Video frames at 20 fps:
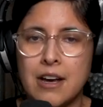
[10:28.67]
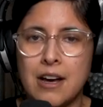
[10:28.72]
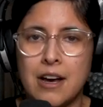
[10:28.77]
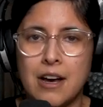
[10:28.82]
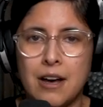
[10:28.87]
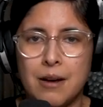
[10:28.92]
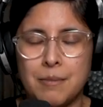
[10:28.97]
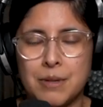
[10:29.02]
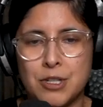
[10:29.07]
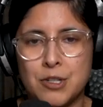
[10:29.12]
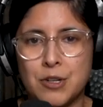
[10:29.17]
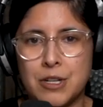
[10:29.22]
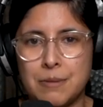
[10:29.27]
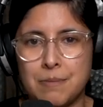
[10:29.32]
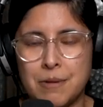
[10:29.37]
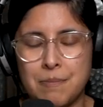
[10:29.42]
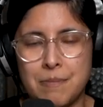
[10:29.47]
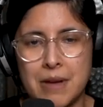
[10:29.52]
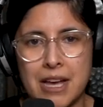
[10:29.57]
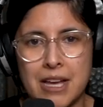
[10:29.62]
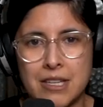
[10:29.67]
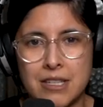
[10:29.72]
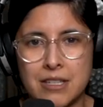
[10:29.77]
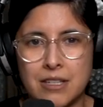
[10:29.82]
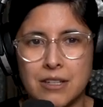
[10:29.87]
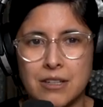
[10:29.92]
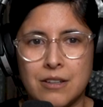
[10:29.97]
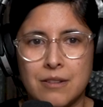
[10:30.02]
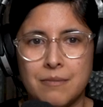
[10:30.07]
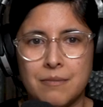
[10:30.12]
Um, a treatment
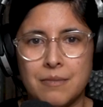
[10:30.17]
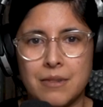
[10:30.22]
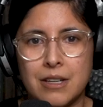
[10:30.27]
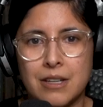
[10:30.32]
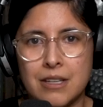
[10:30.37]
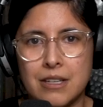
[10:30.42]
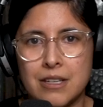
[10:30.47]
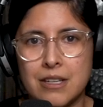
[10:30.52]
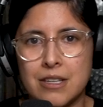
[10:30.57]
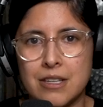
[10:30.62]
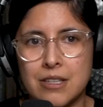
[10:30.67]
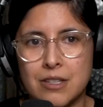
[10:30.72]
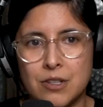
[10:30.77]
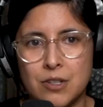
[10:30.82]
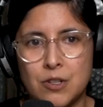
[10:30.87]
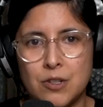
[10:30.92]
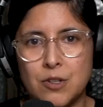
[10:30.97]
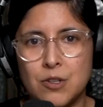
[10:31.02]
mask it, it,